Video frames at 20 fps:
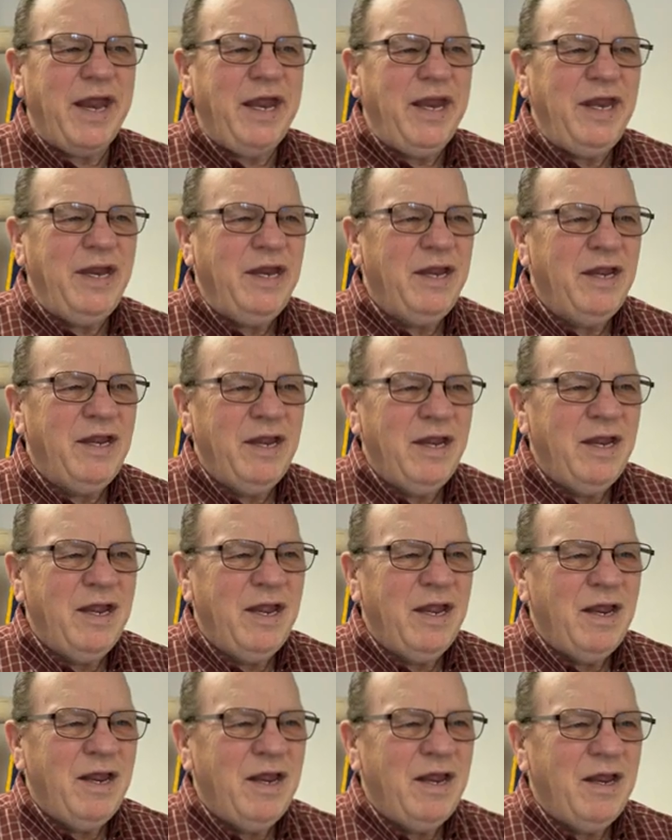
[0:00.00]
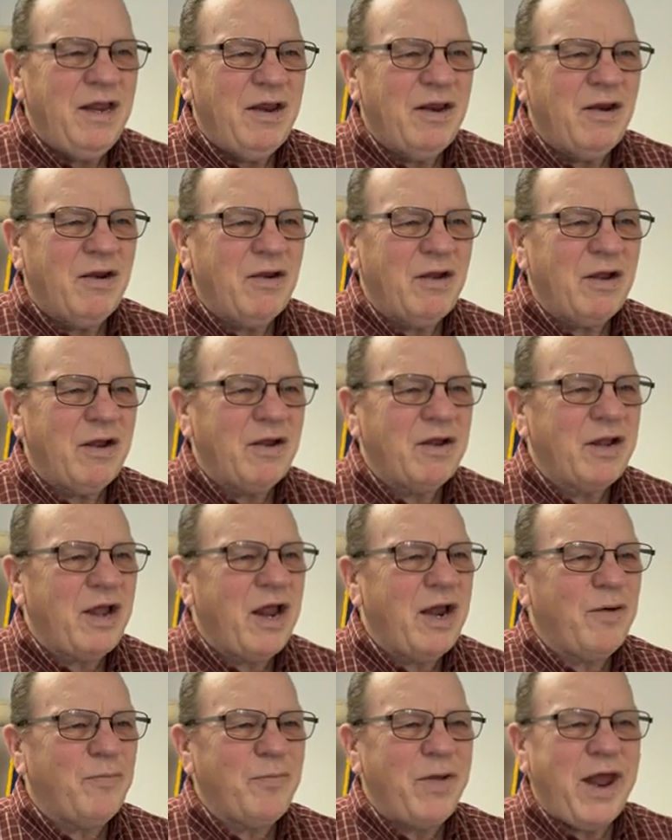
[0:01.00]
day. You know, I
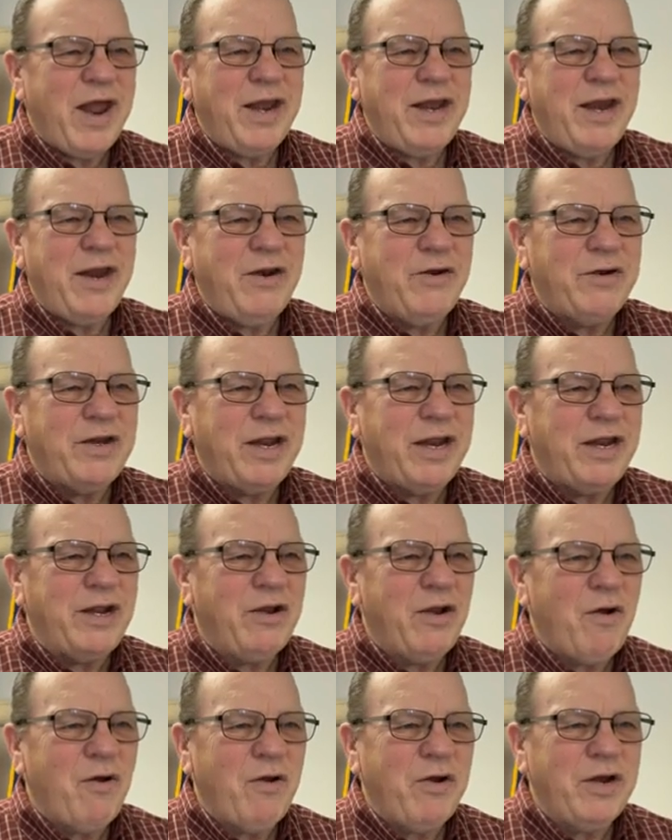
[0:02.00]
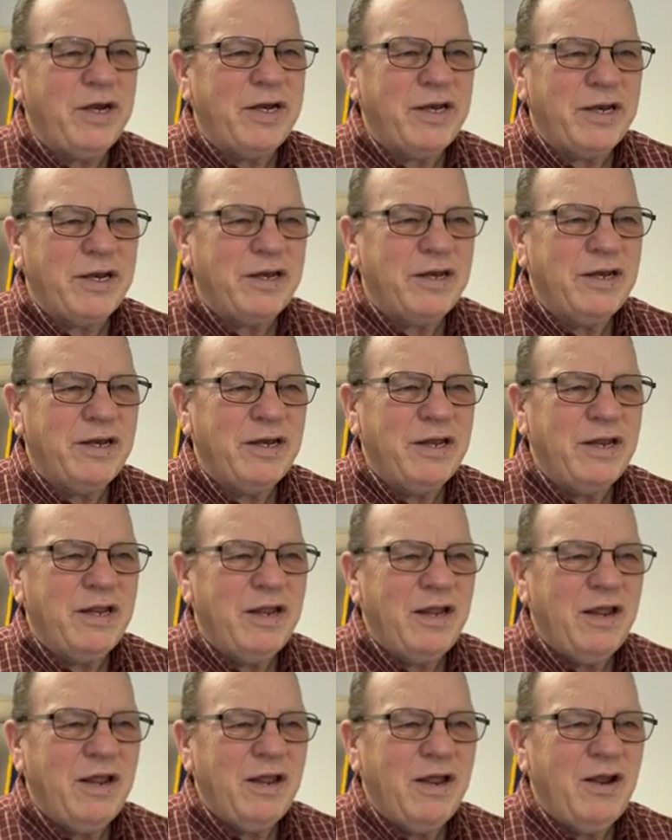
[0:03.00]
got a bad hair day going, and
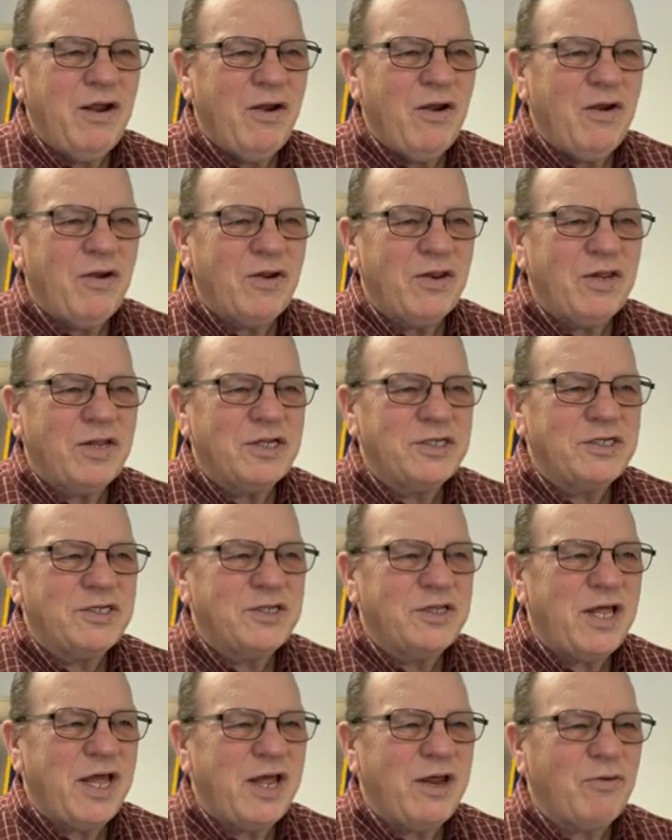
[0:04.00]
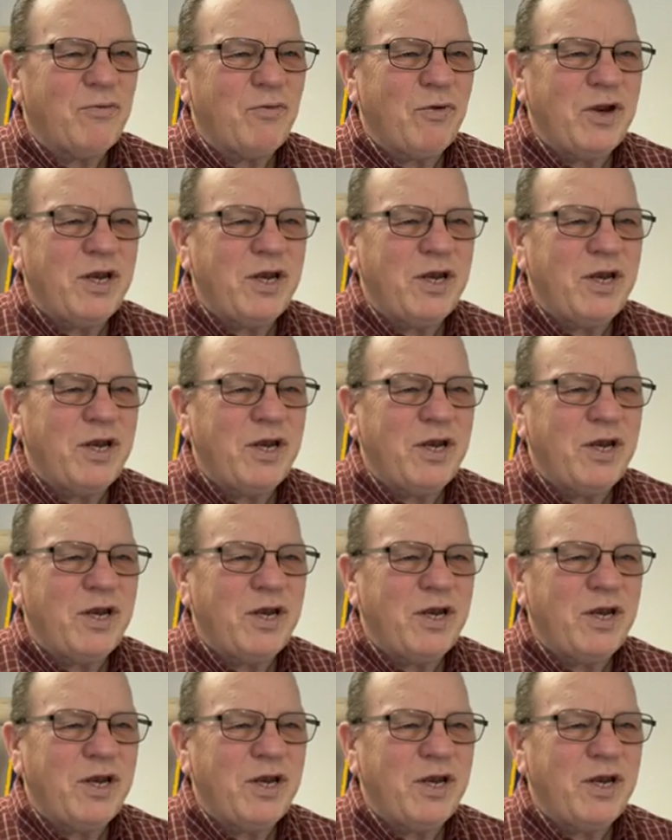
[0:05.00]
or this or that.